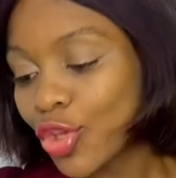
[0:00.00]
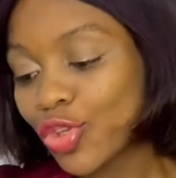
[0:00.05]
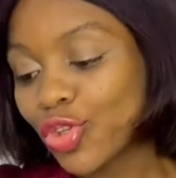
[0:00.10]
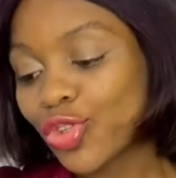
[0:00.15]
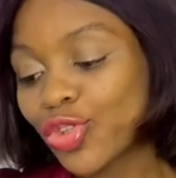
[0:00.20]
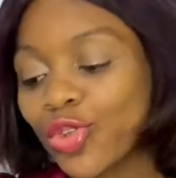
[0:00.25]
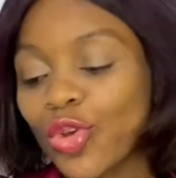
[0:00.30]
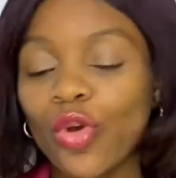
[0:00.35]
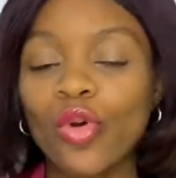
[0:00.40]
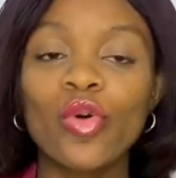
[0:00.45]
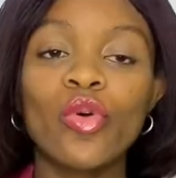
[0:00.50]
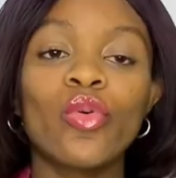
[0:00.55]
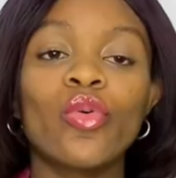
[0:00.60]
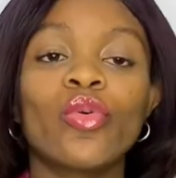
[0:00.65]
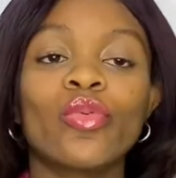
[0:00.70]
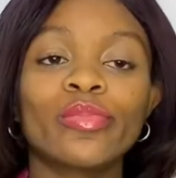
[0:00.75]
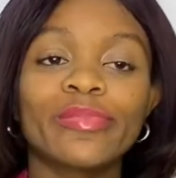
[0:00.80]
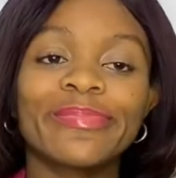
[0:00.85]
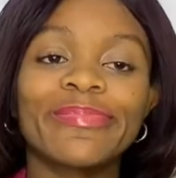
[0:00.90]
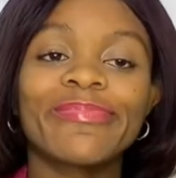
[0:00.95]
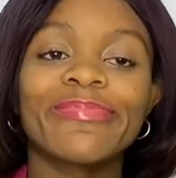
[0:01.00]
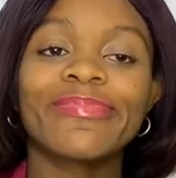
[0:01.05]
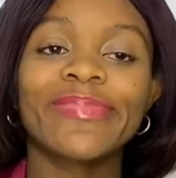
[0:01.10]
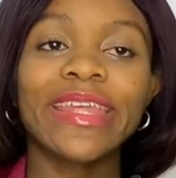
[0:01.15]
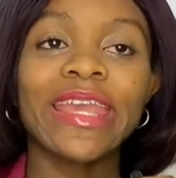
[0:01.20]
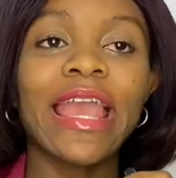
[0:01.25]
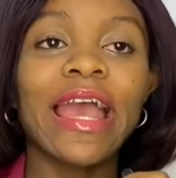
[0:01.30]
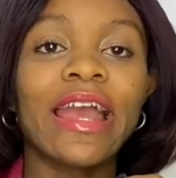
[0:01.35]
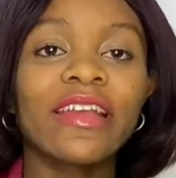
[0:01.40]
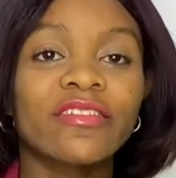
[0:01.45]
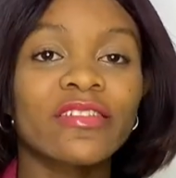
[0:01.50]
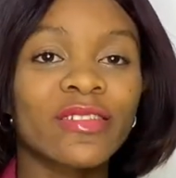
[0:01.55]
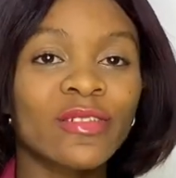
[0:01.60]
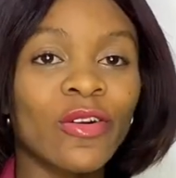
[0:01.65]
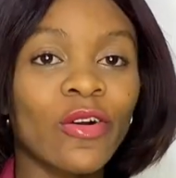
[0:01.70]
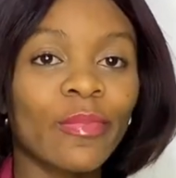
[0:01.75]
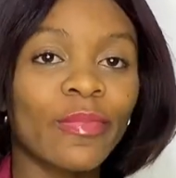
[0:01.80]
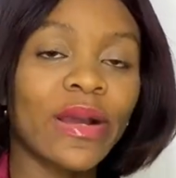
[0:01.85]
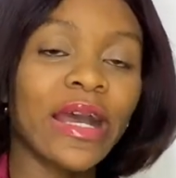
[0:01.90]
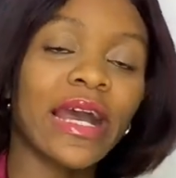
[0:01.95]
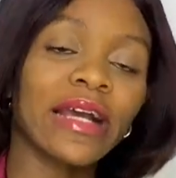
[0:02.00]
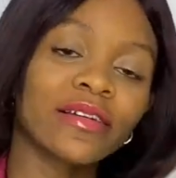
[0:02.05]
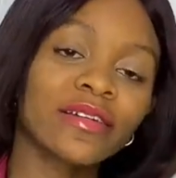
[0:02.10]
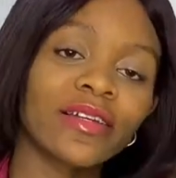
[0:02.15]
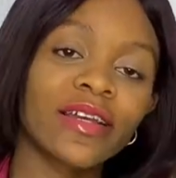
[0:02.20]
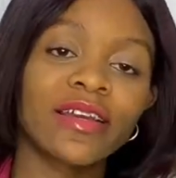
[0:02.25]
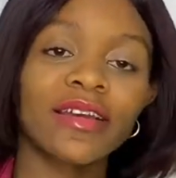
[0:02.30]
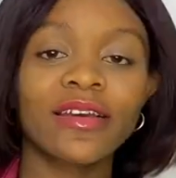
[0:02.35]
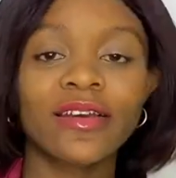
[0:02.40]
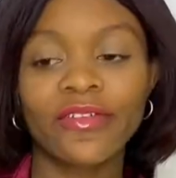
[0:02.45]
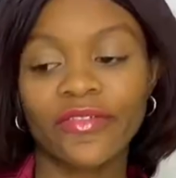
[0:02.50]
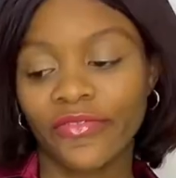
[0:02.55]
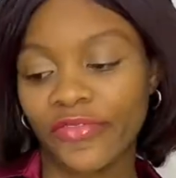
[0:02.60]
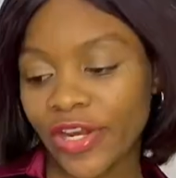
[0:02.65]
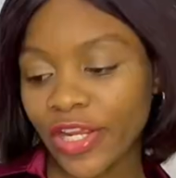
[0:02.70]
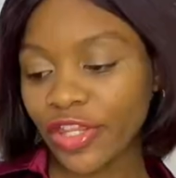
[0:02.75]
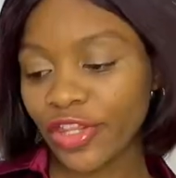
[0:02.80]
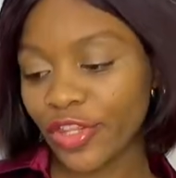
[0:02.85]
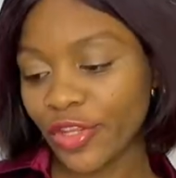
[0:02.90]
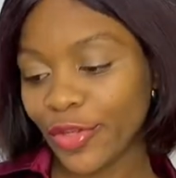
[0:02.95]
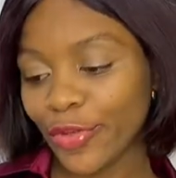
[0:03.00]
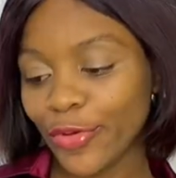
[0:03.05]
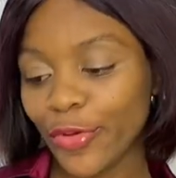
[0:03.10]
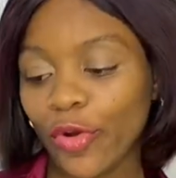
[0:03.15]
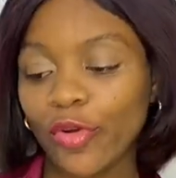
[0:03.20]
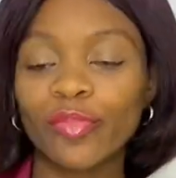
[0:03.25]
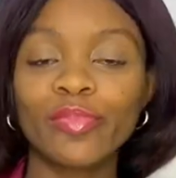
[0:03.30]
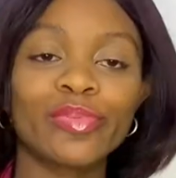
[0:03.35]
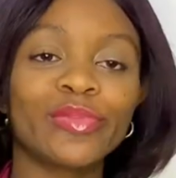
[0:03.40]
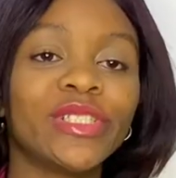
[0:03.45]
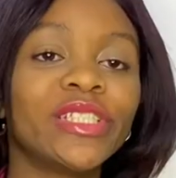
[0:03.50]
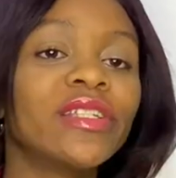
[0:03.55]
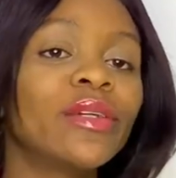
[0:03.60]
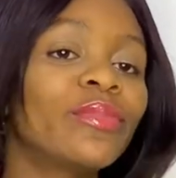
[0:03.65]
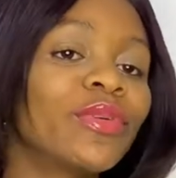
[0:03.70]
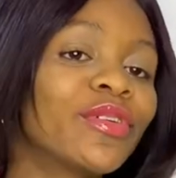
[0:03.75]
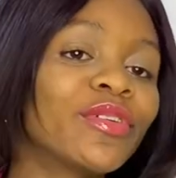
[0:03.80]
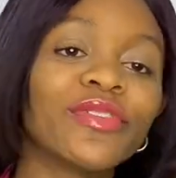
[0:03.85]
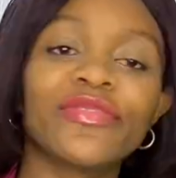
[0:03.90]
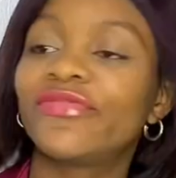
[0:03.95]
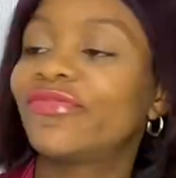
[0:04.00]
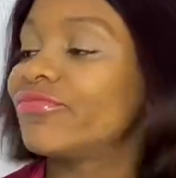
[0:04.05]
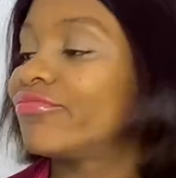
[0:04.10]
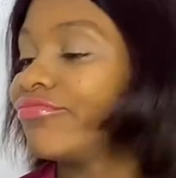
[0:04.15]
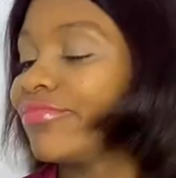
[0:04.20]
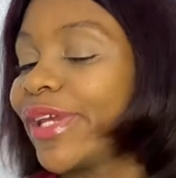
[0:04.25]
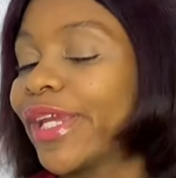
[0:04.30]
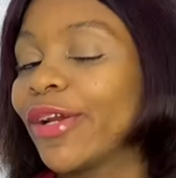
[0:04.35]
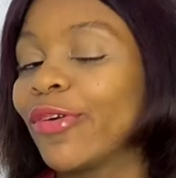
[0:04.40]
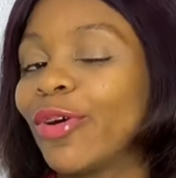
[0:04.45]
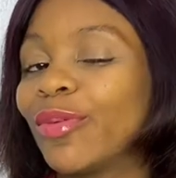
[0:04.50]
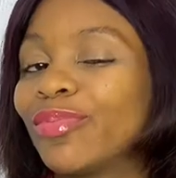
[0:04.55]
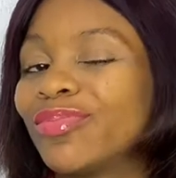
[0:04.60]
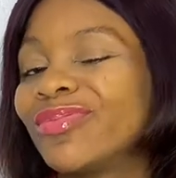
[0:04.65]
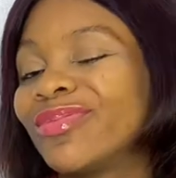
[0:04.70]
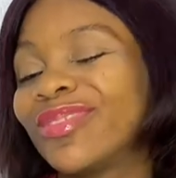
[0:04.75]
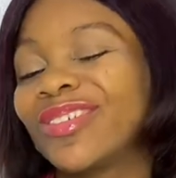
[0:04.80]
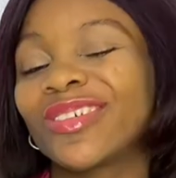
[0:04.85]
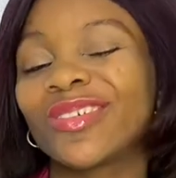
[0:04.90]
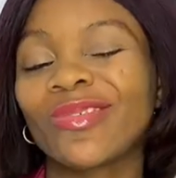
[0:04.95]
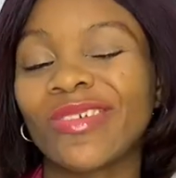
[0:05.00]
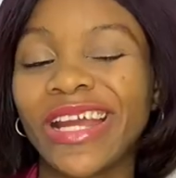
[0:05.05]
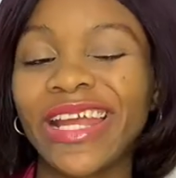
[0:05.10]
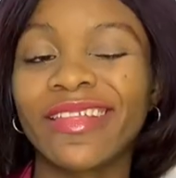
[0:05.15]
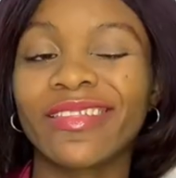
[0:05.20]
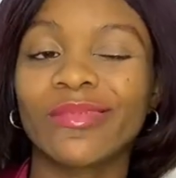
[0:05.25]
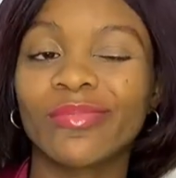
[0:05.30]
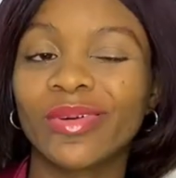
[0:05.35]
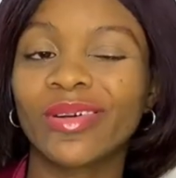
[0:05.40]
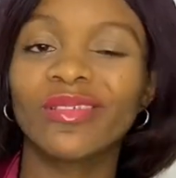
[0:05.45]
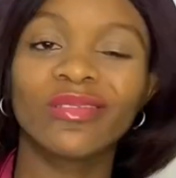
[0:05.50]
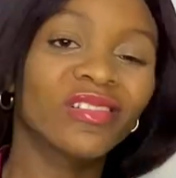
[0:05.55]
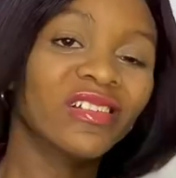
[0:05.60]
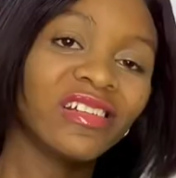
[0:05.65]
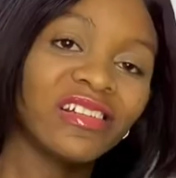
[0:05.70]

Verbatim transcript: So yeah, I just got back, freshened up, did a bit of makeup, not quite, but